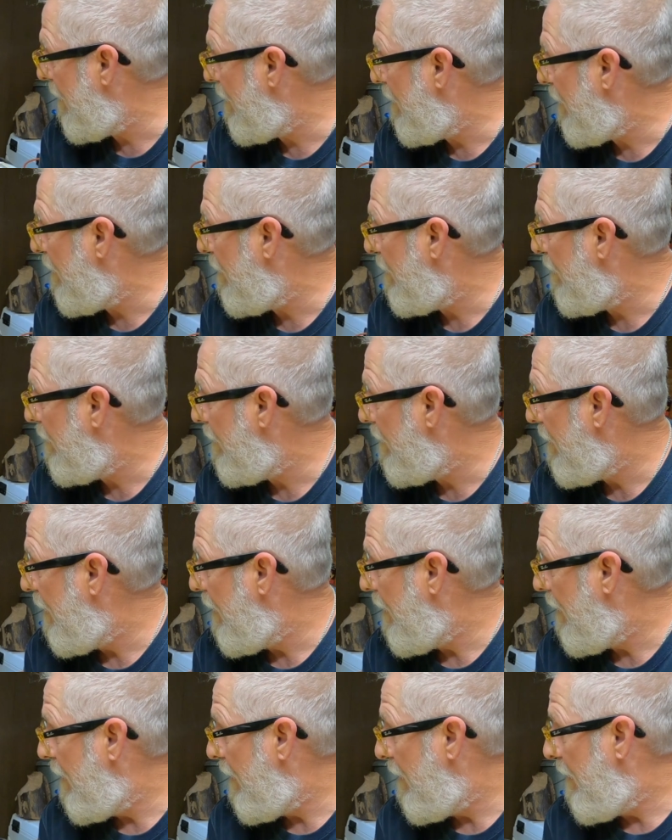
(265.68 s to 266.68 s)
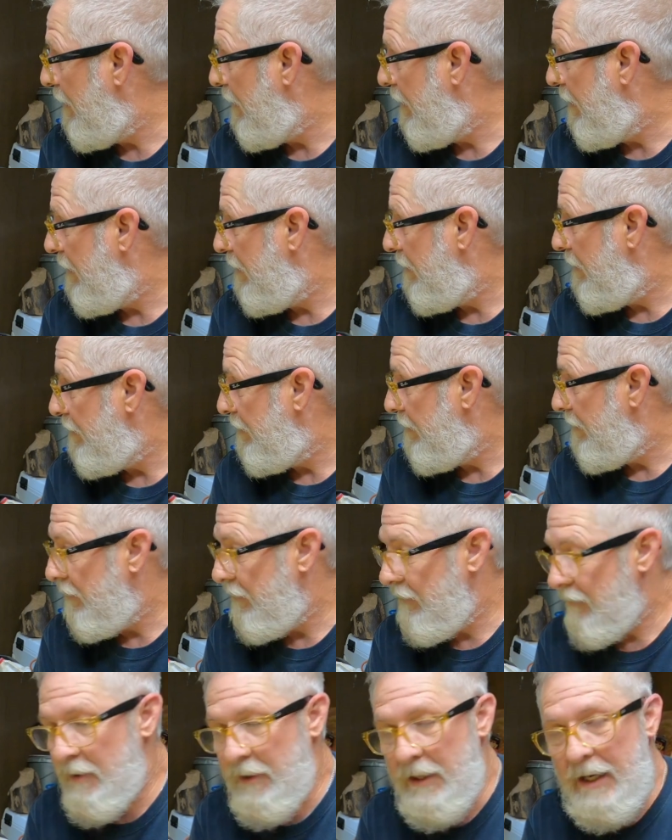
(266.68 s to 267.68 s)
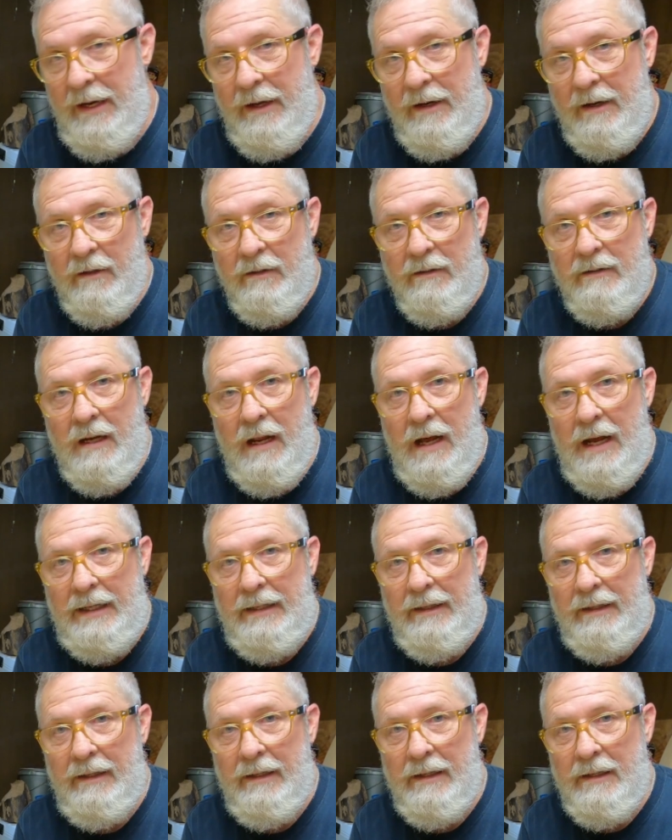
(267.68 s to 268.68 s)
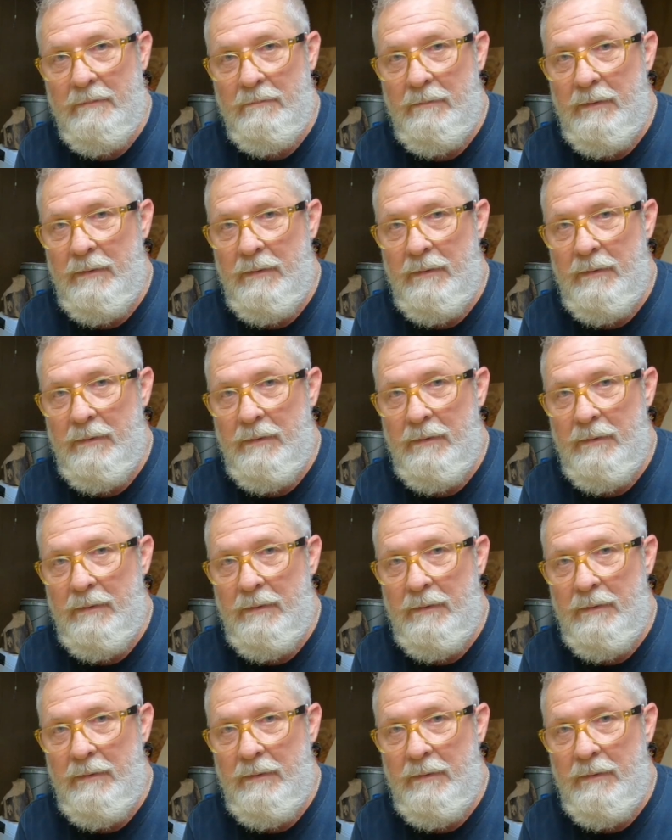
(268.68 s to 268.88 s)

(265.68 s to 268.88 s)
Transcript: that the shed looks like this,